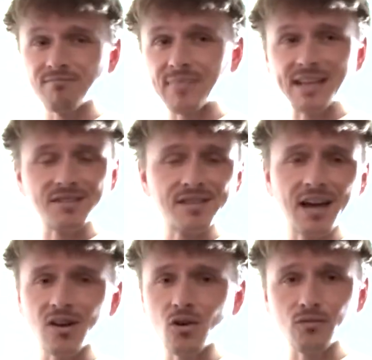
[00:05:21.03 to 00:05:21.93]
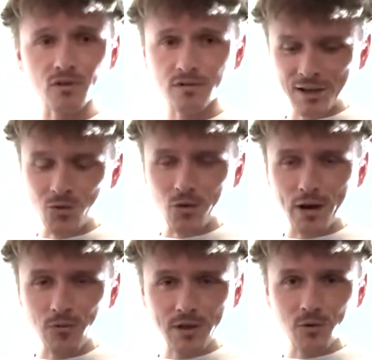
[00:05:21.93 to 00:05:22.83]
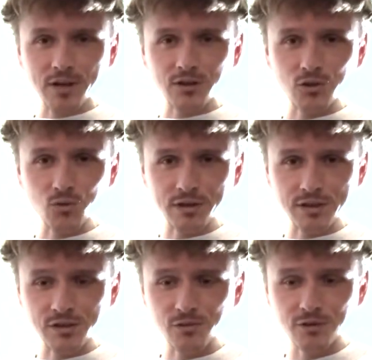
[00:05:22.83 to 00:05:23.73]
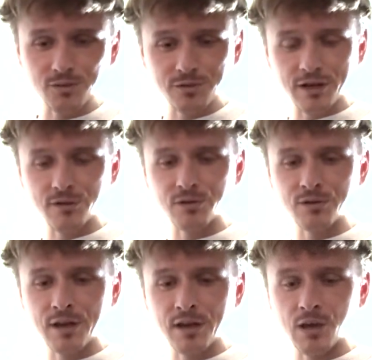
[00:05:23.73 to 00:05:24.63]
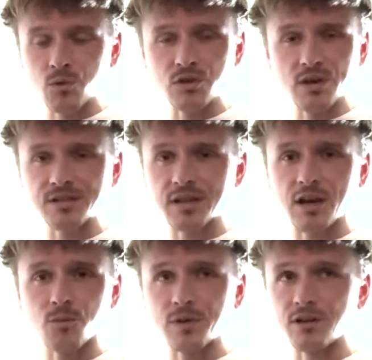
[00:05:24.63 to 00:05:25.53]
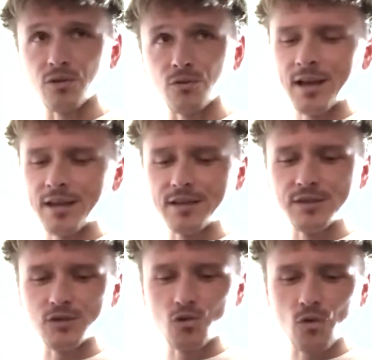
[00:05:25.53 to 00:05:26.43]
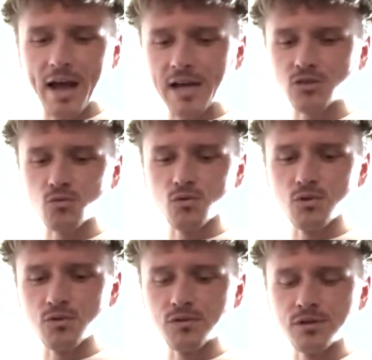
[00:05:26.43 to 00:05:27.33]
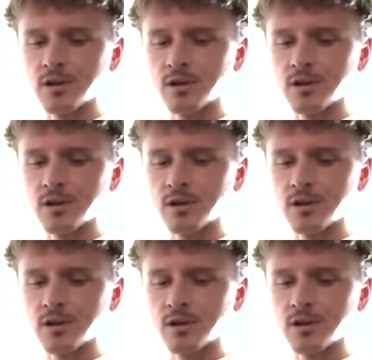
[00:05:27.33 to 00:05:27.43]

It's not over. What I really want to do with this YouTube channel and what you guys can help me do, this grassroots,